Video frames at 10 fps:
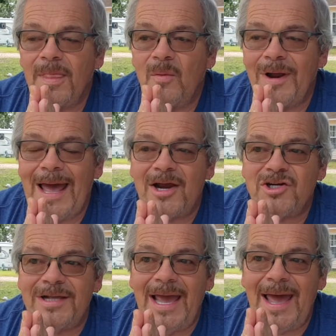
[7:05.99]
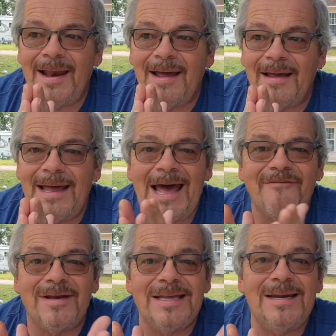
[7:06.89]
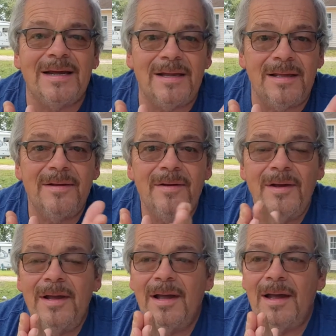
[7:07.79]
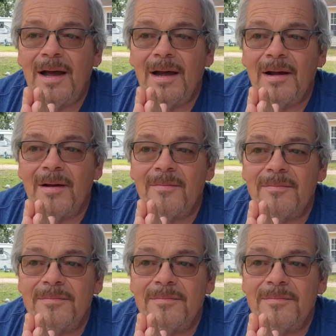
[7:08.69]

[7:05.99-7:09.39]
We actually had a javelina. I'll